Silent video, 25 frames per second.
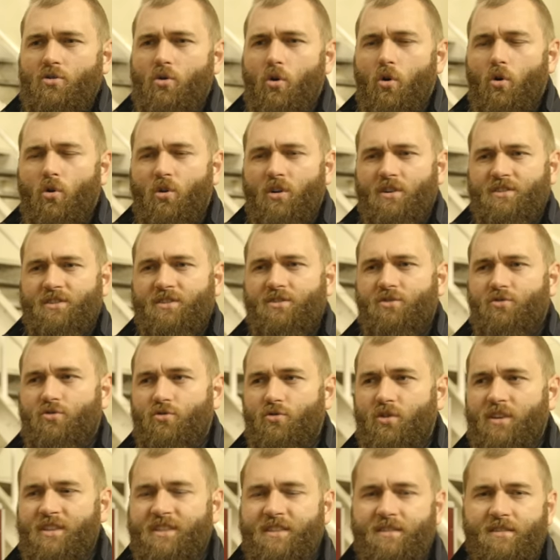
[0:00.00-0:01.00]
coarse
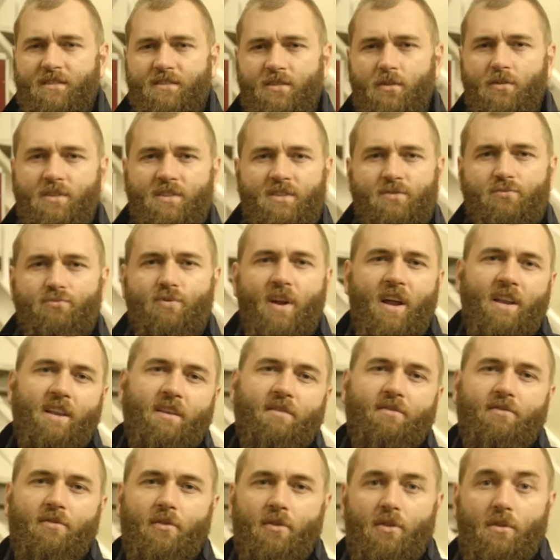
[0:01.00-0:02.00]
grist, so it's ready
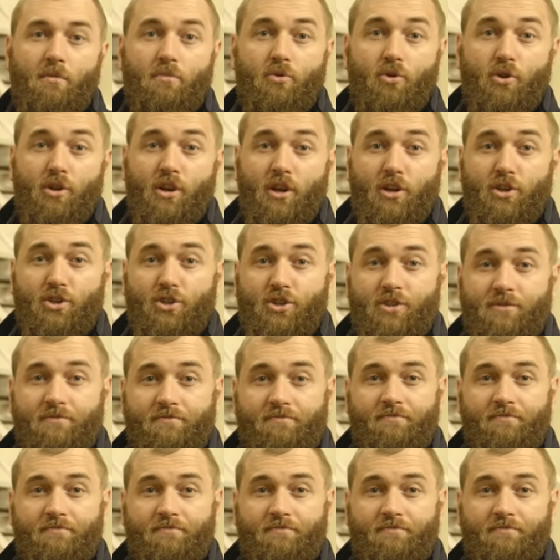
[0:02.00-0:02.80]
for the production.